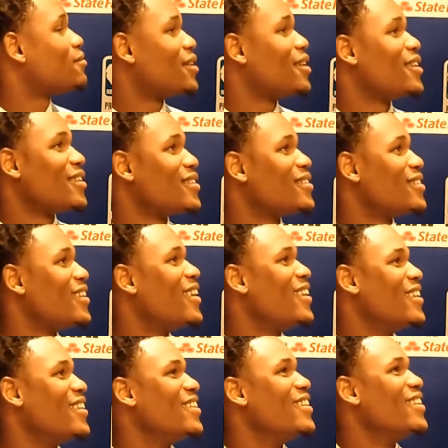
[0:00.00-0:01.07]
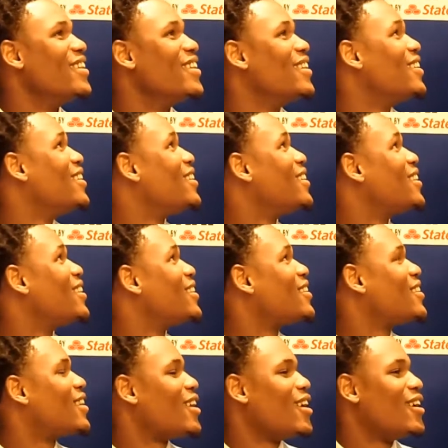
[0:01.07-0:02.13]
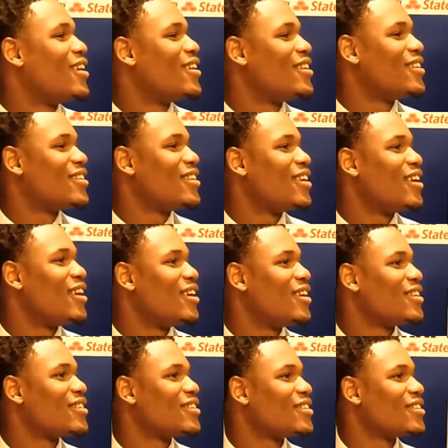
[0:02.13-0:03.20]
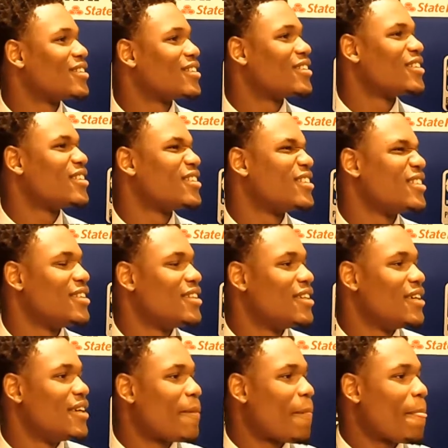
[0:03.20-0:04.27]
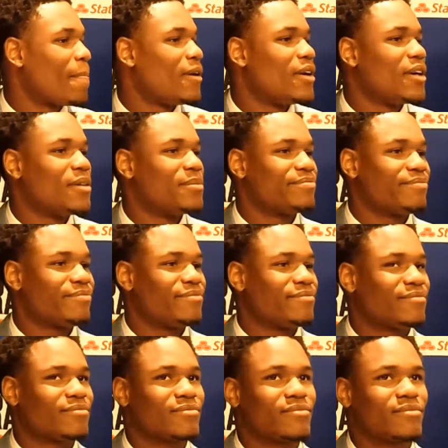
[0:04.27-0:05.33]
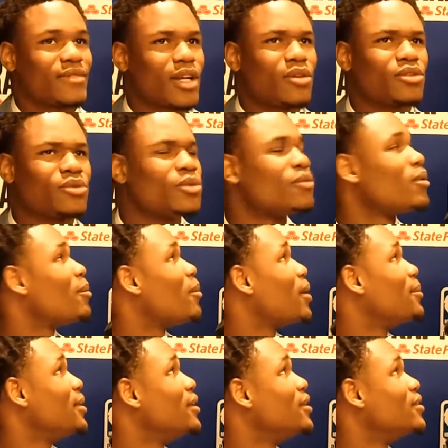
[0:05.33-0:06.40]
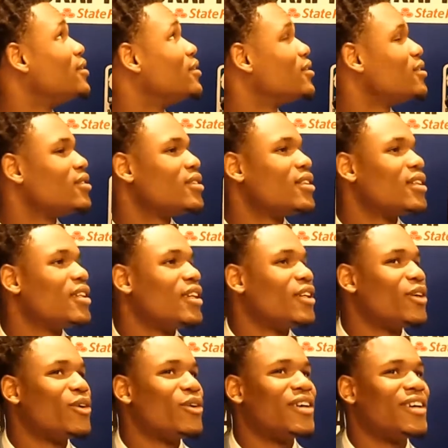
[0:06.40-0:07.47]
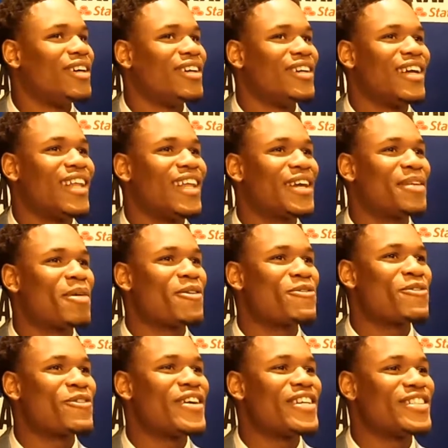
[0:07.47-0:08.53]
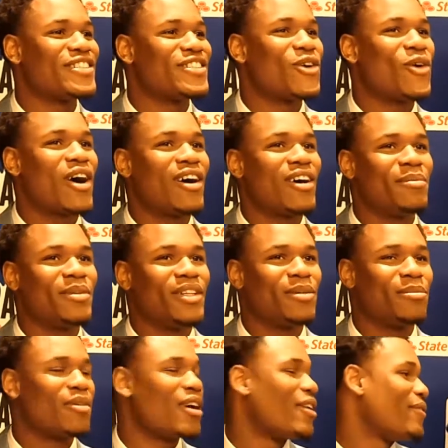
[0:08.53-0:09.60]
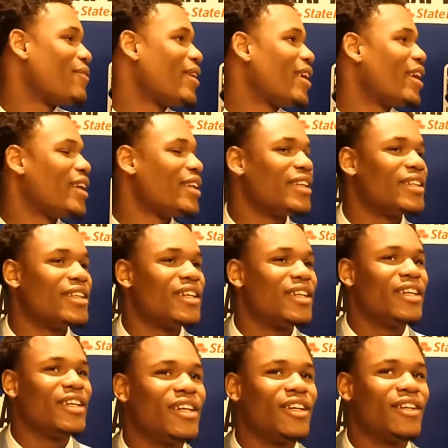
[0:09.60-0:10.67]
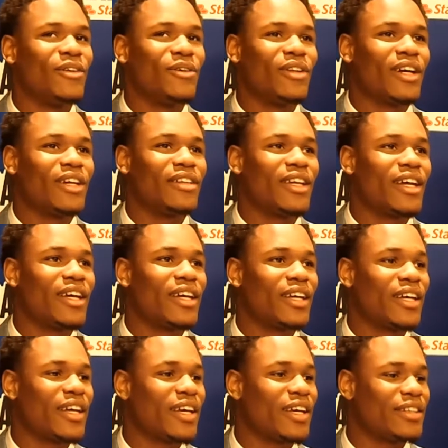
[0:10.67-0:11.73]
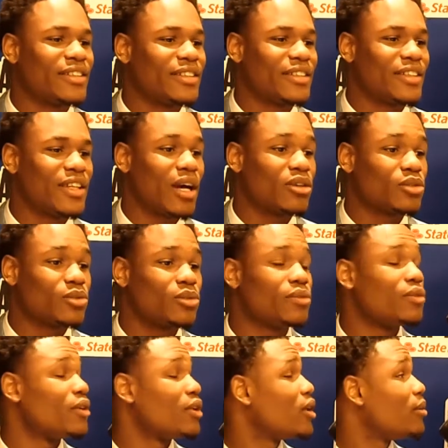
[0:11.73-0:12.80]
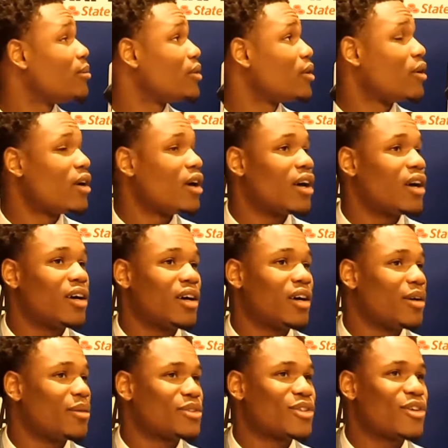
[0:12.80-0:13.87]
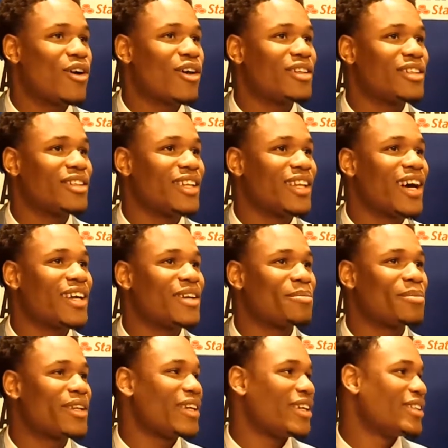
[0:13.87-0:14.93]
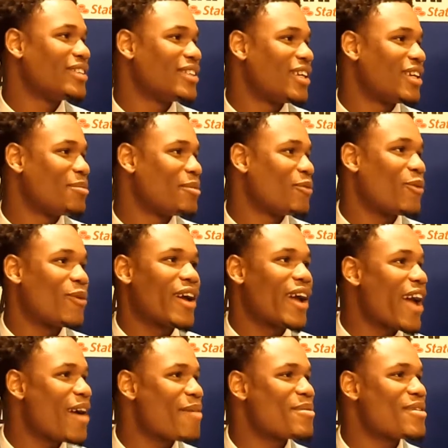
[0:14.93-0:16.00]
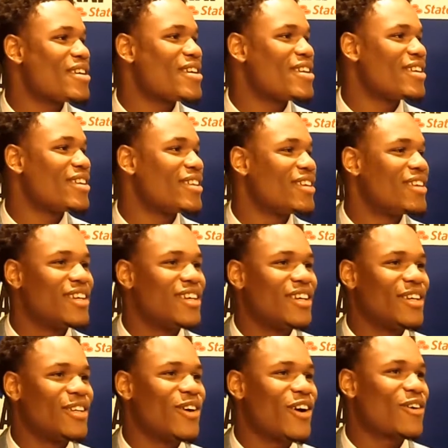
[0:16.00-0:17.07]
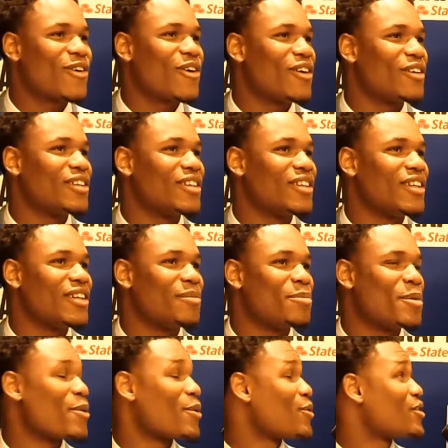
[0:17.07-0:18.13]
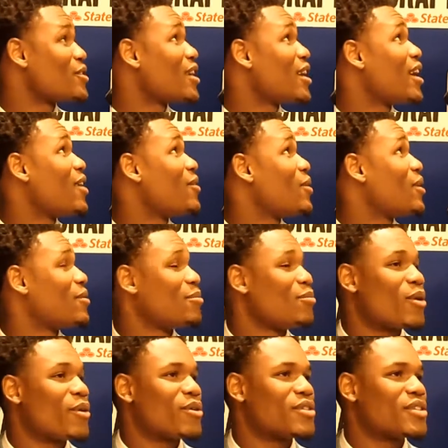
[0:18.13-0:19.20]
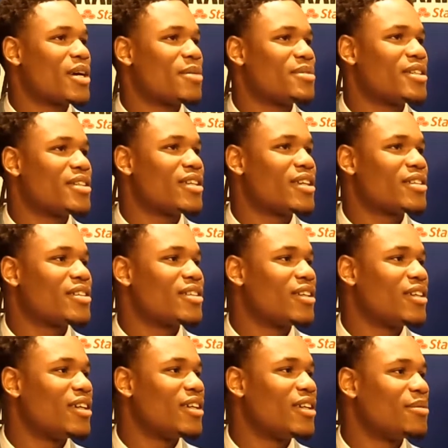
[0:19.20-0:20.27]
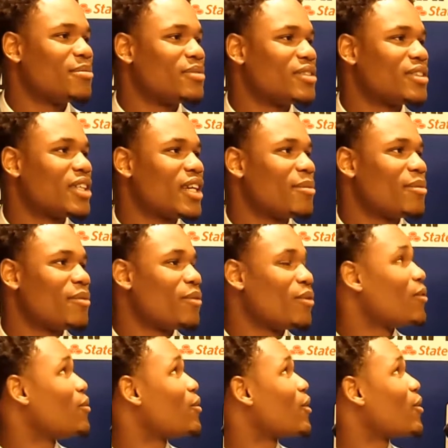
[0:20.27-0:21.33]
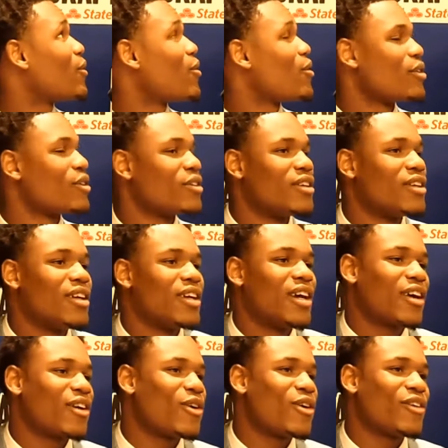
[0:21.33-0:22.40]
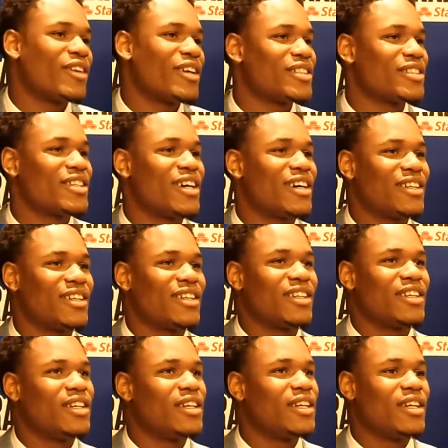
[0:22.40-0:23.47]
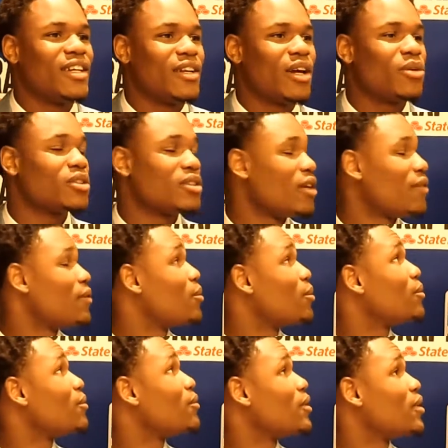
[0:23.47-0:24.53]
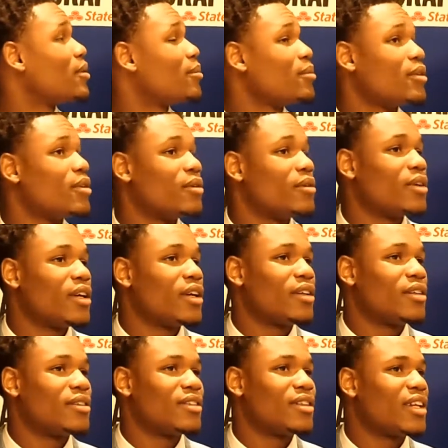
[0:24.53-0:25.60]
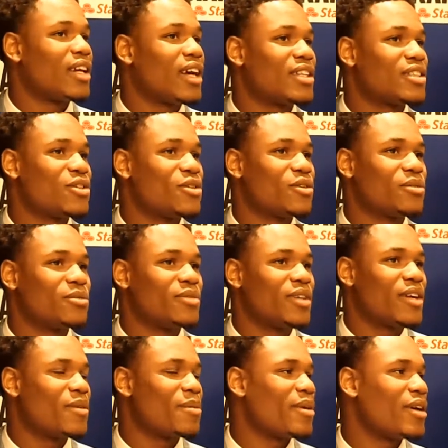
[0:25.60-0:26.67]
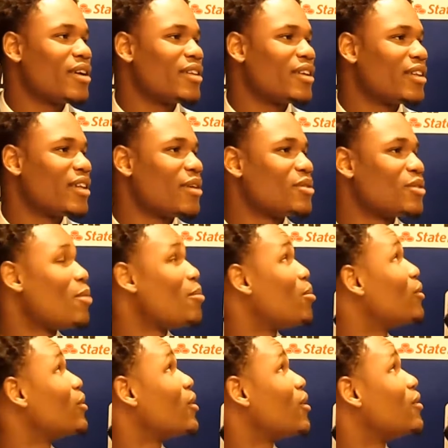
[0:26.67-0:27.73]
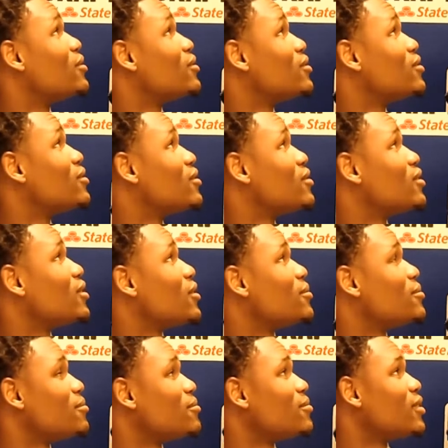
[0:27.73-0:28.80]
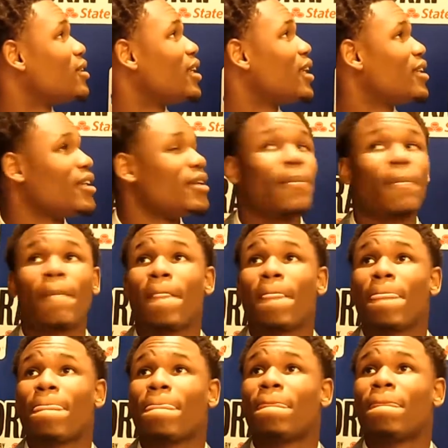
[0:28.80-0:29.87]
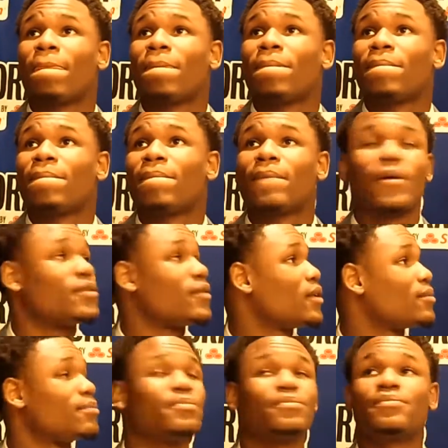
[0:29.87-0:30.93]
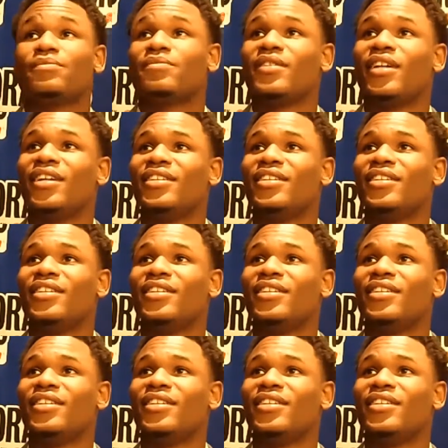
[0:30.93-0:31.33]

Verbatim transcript: Yeah. who who are you rooting for in that game? Given uh, such a um, intense um, series. I was rooting for Miami Heat. You know, uh, a lot of my friends know I'm a LeBron fan and you know, like that. And you know, I was rooting for them. You know, I, I was calling a lot of plays that before it happened, and you know, I called the um, miracle shot when Mario Chalmers hit that um, shot before fourth quarter. I called that shot, and, and I was definitely rooting for them, you know. And like, I told everybody that they was gonna pull it off, so, and they did. It's, it's all right, man.